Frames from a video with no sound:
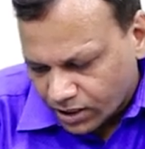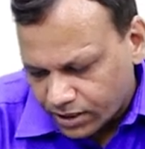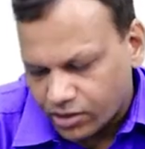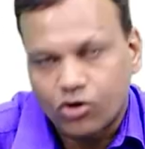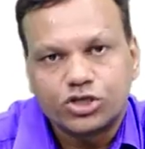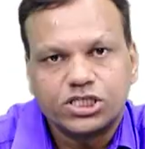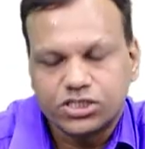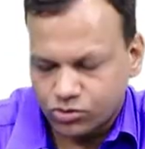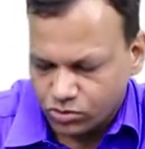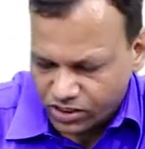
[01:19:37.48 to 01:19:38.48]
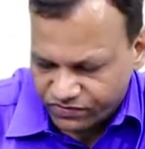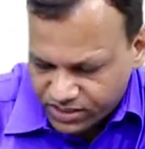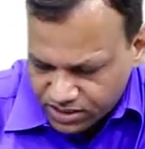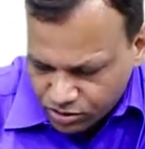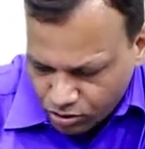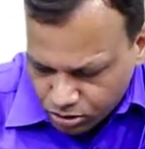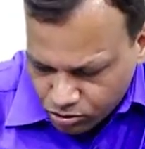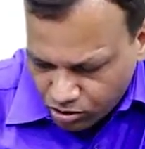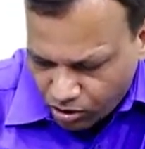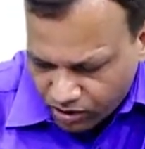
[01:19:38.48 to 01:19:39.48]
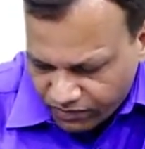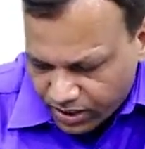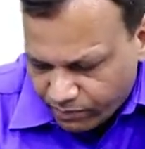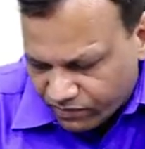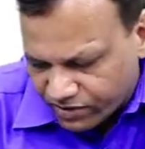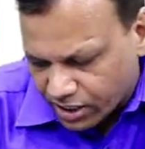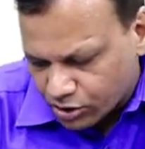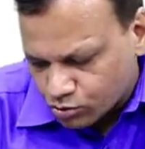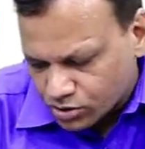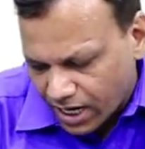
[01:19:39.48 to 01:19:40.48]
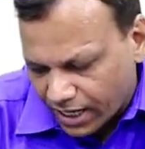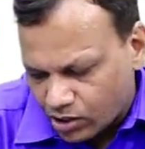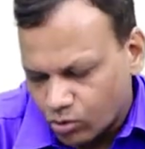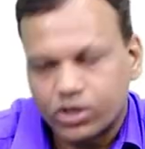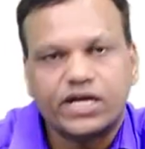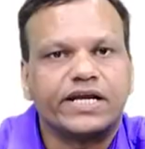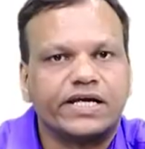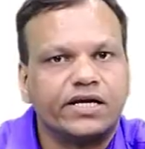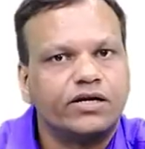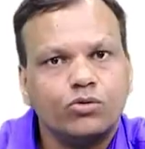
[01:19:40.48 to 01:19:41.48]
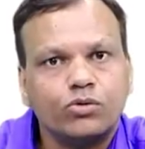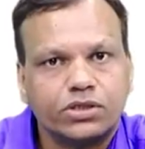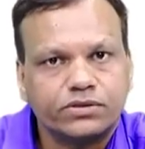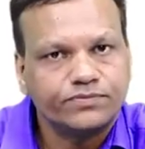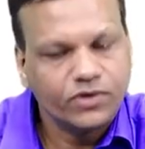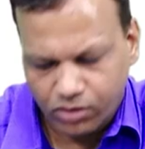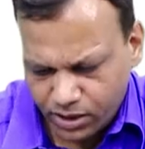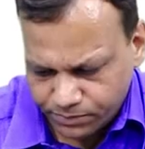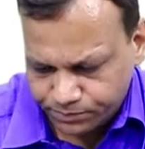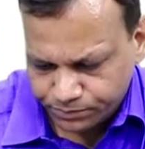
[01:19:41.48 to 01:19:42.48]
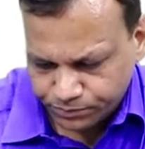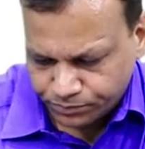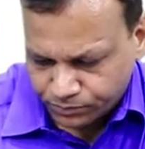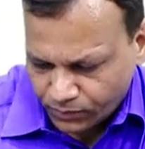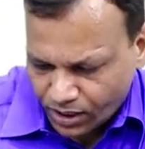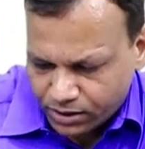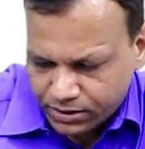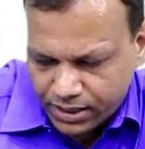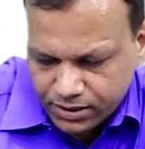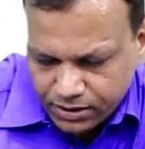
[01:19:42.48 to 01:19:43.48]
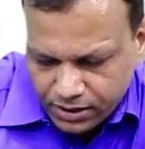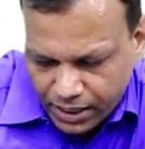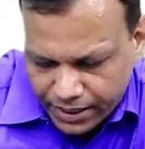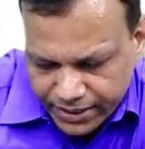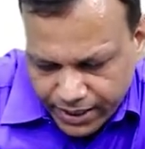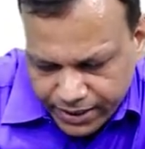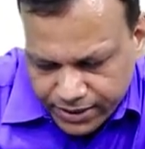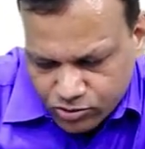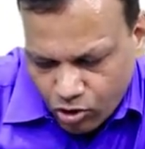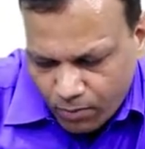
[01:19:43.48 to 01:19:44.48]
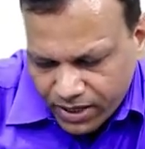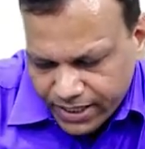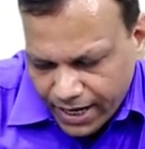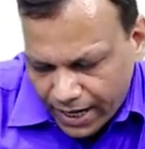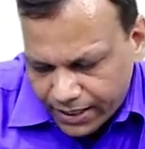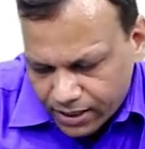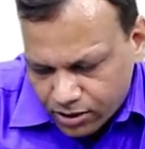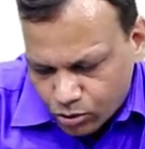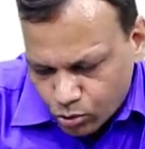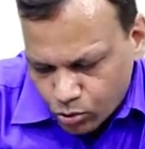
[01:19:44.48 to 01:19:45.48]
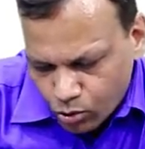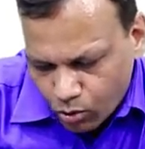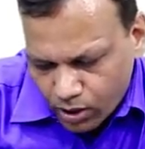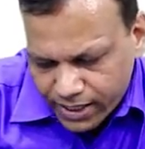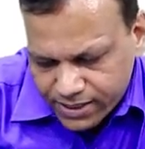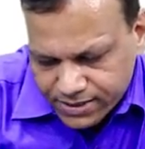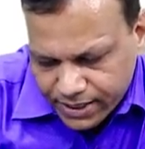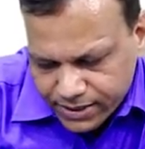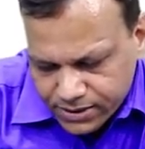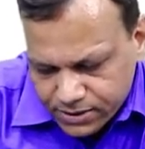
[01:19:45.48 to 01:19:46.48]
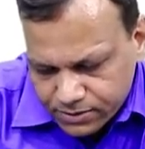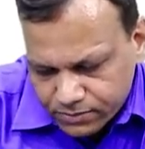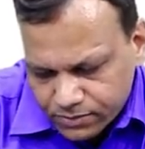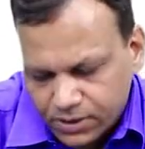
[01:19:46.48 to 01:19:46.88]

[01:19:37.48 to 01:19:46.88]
Intraosseous route. If this is also not available, we can use endotracheal route. Okay. Then adrenaline is commonly added to local anesthetics.